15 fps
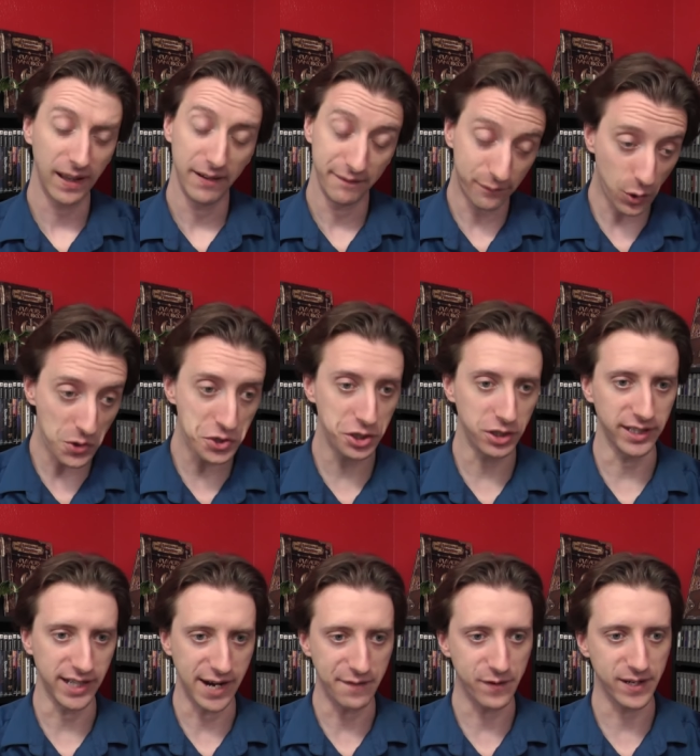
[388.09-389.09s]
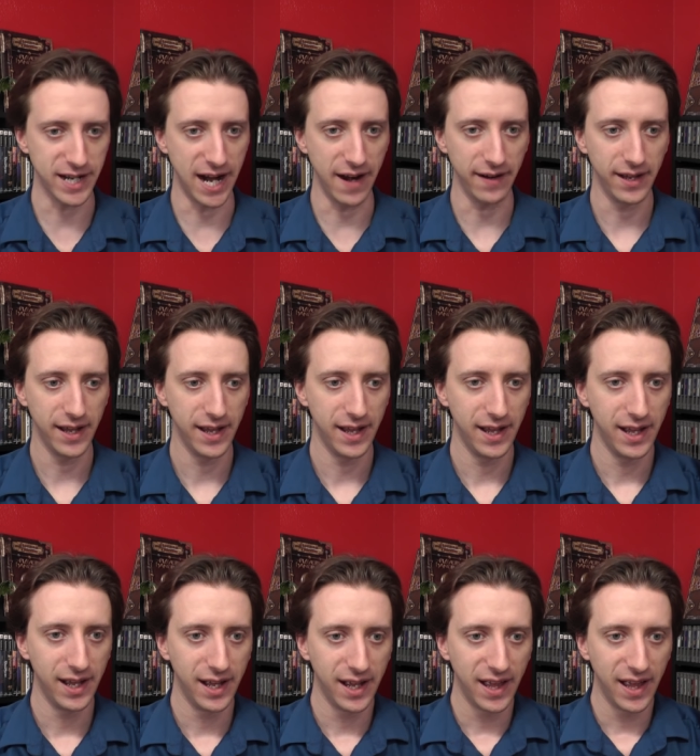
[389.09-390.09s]
Unfortunately, I forgot
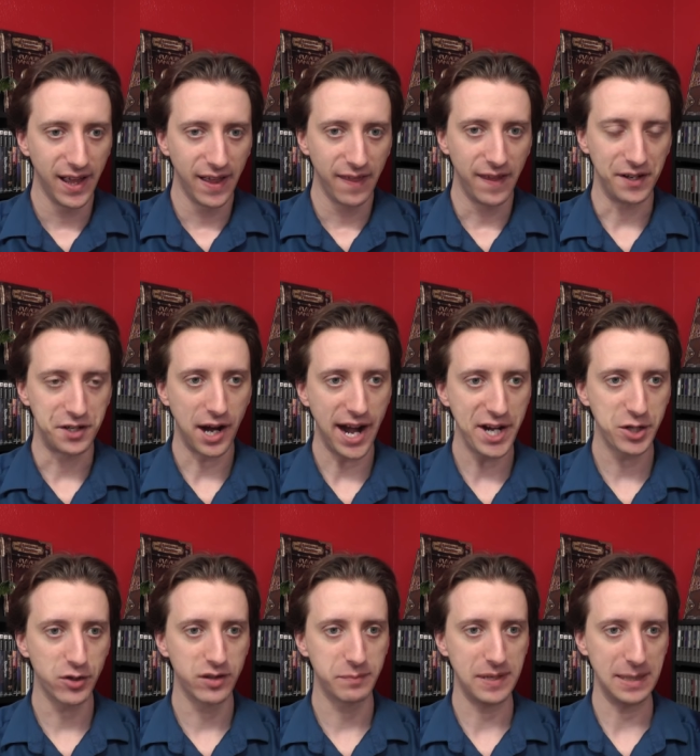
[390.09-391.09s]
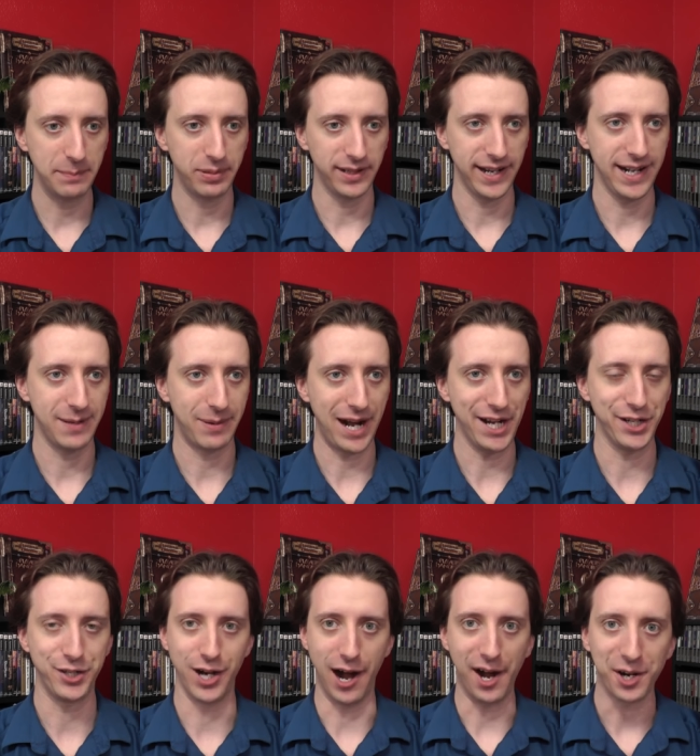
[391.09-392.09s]
that Tydra was being played by
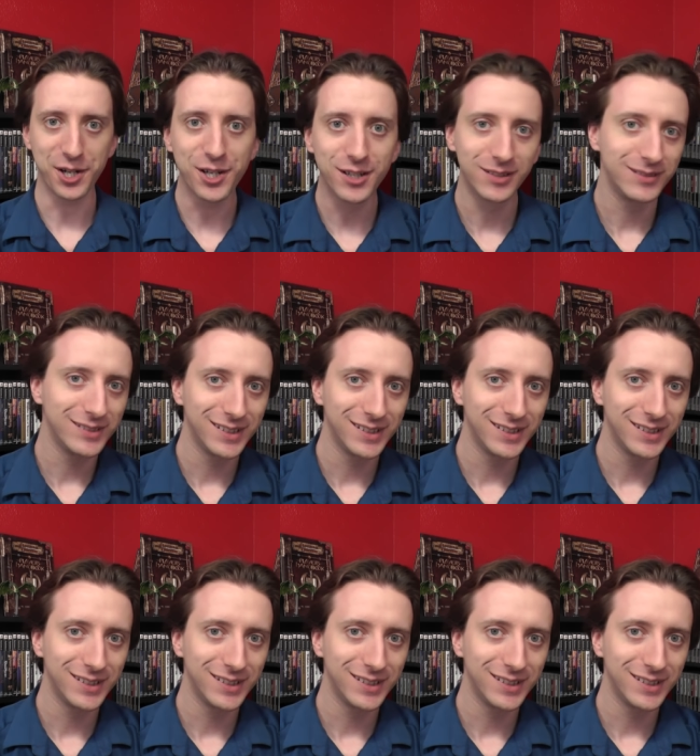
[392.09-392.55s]
Josh.